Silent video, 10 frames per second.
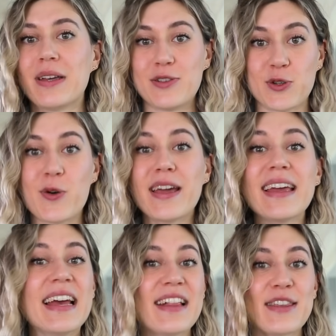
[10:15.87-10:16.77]

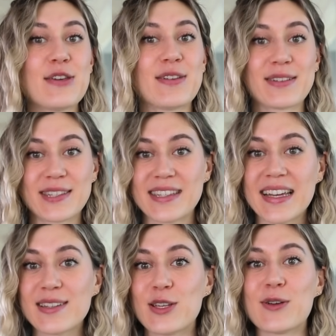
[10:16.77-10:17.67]
enjoy, that you can
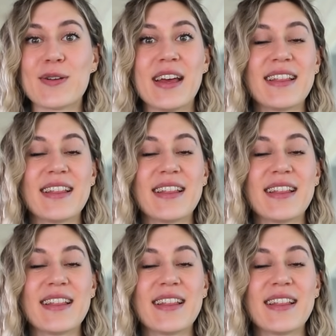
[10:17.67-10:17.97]
stick to,